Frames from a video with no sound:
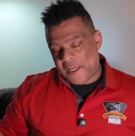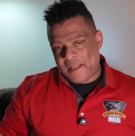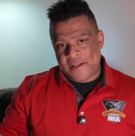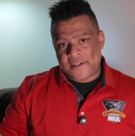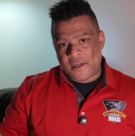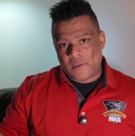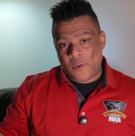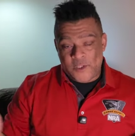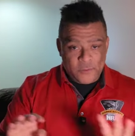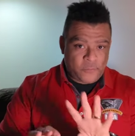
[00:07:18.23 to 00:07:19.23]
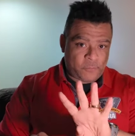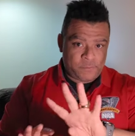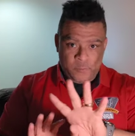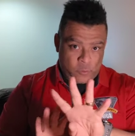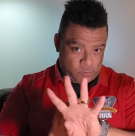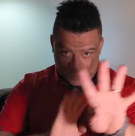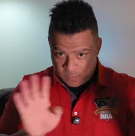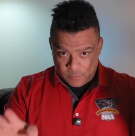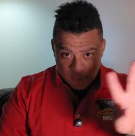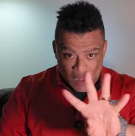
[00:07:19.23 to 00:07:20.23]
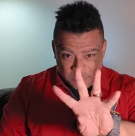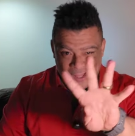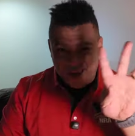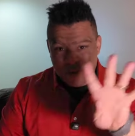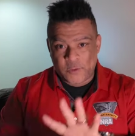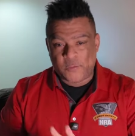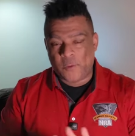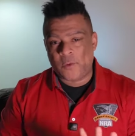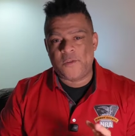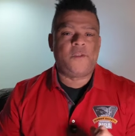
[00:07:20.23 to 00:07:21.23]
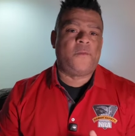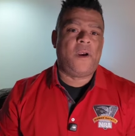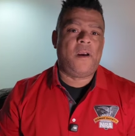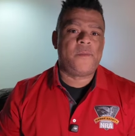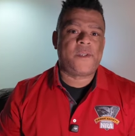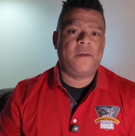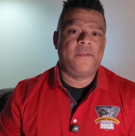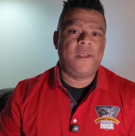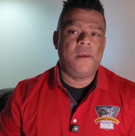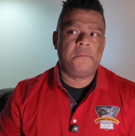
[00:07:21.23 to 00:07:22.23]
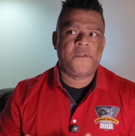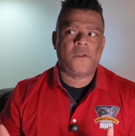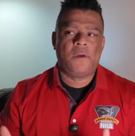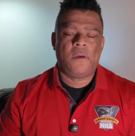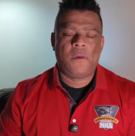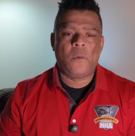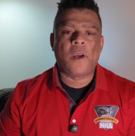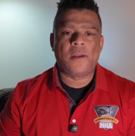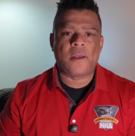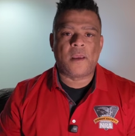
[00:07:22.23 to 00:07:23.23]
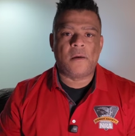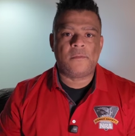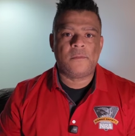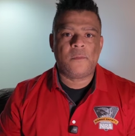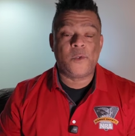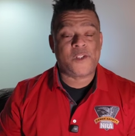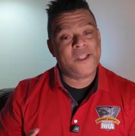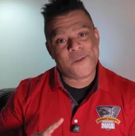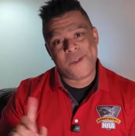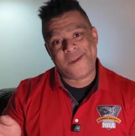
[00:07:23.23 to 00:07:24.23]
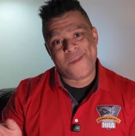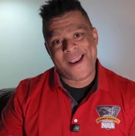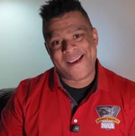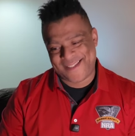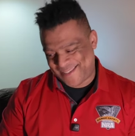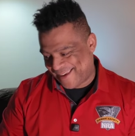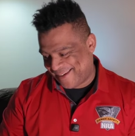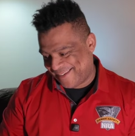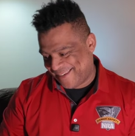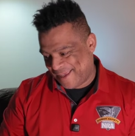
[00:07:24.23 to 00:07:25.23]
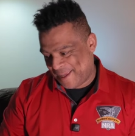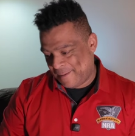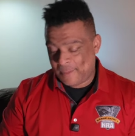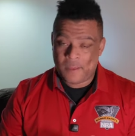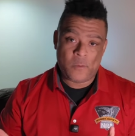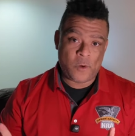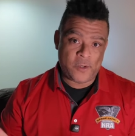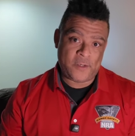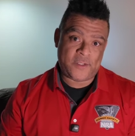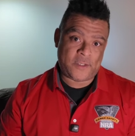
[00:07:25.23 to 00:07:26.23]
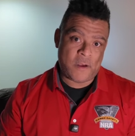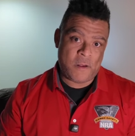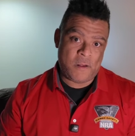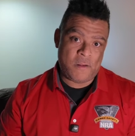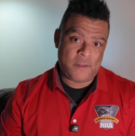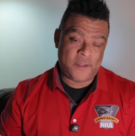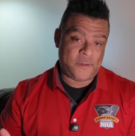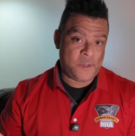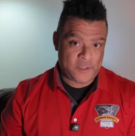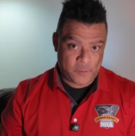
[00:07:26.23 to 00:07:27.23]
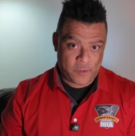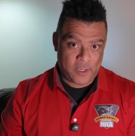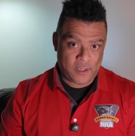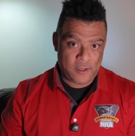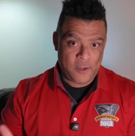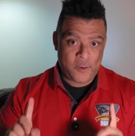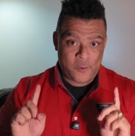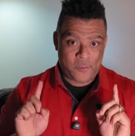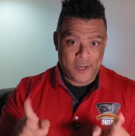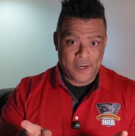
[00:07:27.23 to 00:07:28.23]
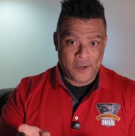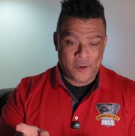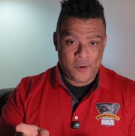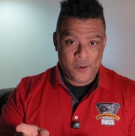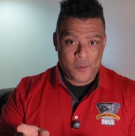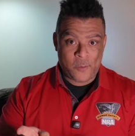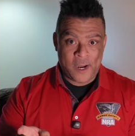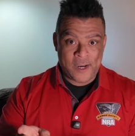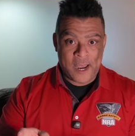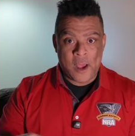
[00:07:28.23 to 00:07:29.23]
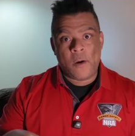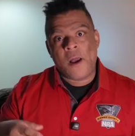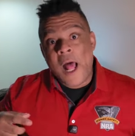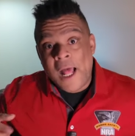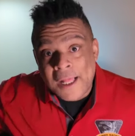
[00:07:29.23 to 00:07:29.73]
And that's it. Once you've applied those 4 rules of firearm safety, we're good to go. Which leads me to my next thing. We're going to install this muzzle brake right here, right now.